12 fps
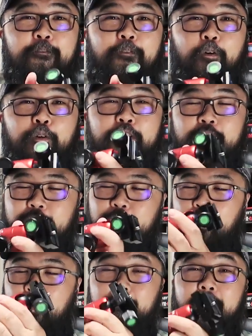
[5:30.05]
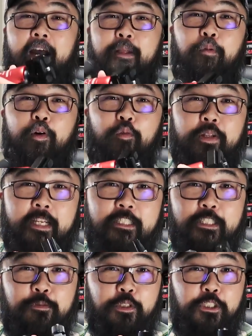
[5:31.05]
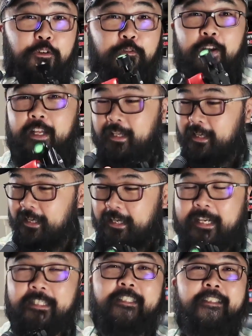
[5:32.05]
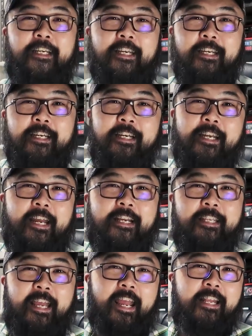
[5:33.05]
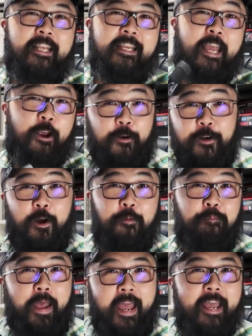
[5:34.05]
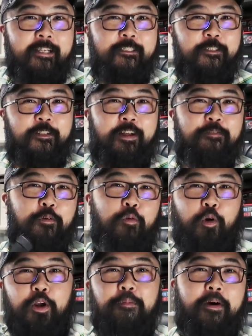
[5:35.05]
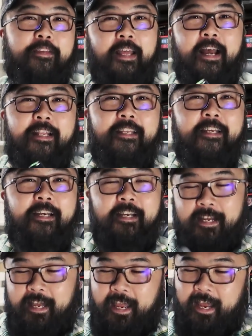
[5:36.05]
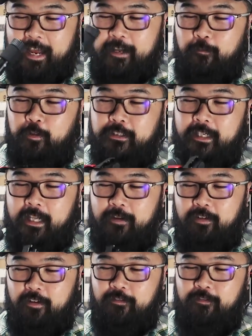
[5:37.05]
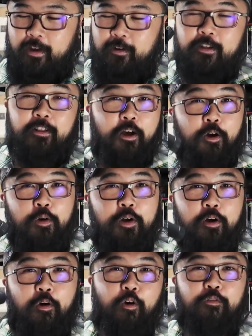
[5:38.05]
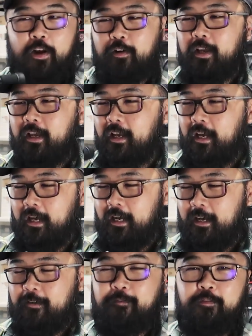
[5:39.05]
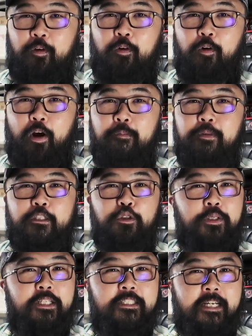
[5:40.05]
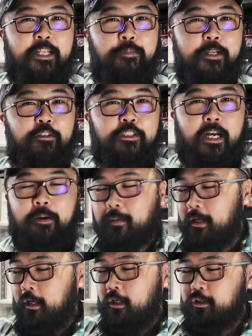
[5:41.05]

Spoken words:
Folds from 9.1 inches, which will fit easily into any carry-on bag, so you don't have to worry about that. And we'll set up very low or or up to 20 centimeters up.